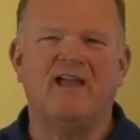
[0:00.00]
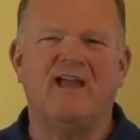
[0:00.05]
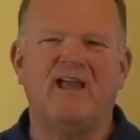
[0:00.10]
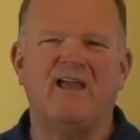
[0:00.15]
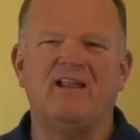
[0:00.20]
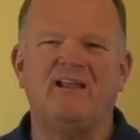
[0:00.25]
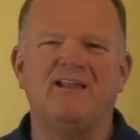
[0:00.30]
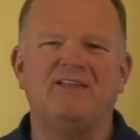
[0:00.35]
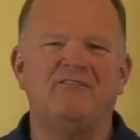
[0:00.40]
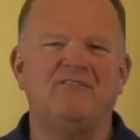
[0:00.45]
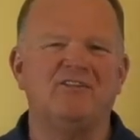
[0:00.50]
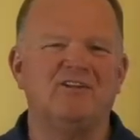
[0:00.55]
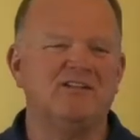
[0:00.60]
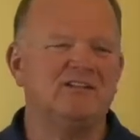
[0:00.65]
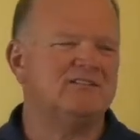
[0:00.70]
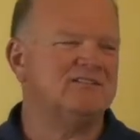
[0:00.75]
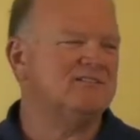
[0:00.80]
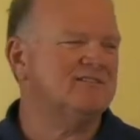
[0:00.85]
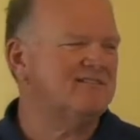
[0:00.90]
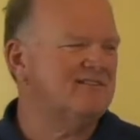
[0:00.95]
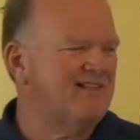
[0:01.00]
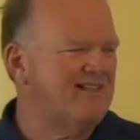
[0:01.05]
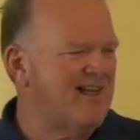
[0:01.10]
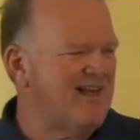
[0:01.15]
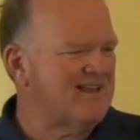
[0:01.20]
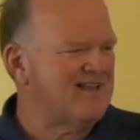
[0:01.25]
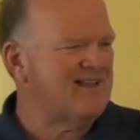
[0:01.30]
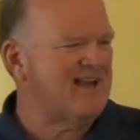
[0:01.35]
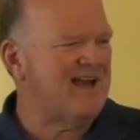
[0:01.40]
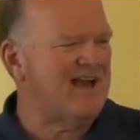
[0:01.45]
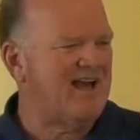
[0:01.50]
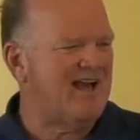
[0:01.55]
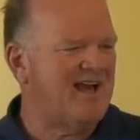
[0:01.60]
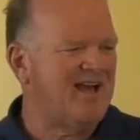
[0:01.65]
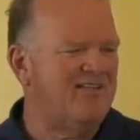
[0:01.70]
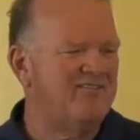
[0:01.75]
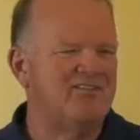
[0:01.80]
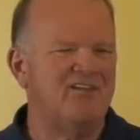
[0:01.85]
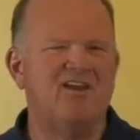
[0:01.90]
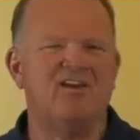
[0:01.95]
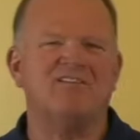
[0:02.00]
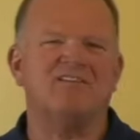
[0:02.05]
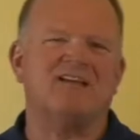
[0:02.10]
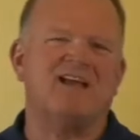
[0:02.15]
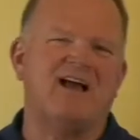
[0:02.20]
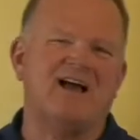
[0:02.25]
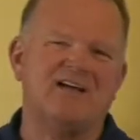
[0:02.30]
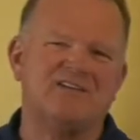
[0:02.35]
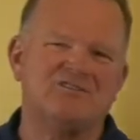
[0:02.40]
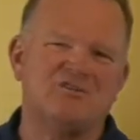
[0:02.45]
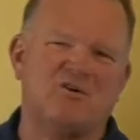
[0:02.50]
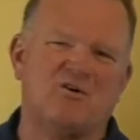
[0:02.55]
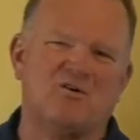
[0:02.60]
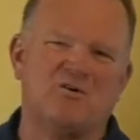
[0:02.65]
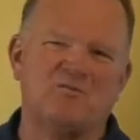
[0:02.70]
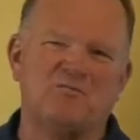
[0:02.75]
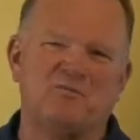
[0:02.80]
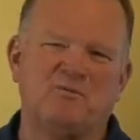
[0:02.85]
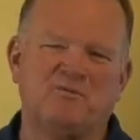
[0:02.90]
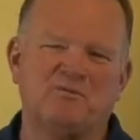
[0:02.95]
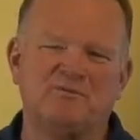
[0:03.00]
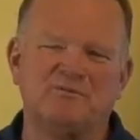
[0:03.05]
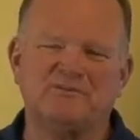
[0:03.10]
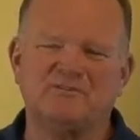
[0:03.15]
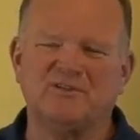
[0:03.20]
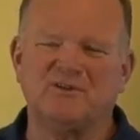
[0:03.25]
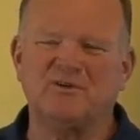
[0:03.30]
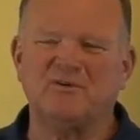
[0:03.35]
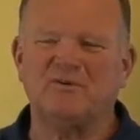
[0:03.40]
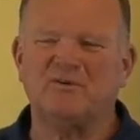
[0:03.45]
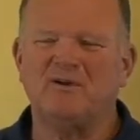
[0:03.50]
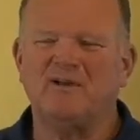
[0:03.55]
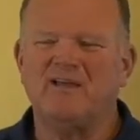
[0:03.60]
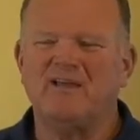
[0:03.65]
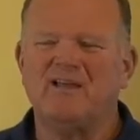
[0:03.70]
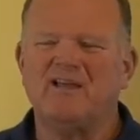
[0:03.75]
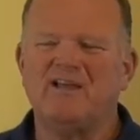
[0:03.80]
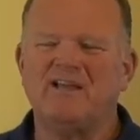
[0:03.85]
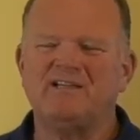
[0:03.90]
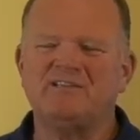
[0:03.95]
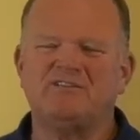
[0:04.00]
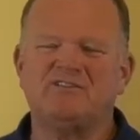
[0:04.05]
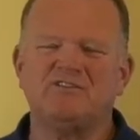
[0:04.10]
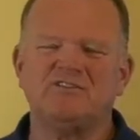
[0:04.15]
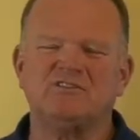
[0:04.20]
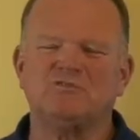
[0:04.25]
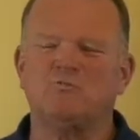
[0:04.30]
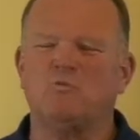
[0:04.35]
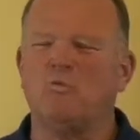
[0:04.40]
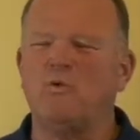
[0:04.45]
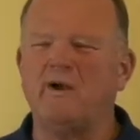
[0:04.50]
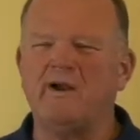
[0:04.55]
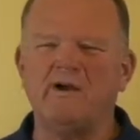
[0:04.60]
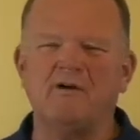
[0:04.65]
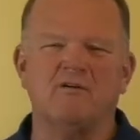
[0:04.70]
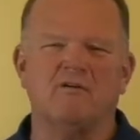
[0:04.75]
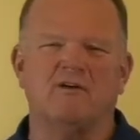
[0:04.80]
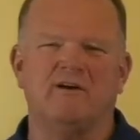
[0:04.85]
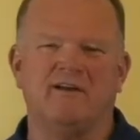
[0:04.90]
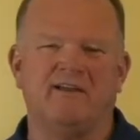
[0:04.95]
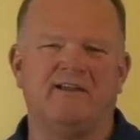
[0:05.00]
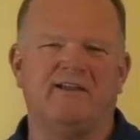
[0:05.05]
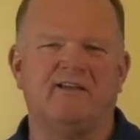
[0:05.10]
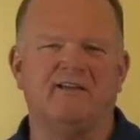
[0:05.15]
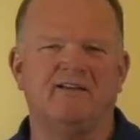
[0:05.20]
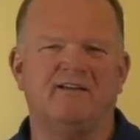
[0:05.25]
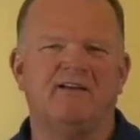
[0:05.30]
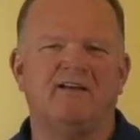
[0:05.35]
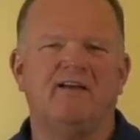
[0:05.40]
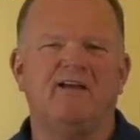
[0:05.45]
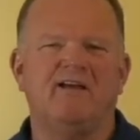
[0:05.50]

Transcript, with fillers: And if you listen to that guy, the other guy's horrible. So it's just wearying.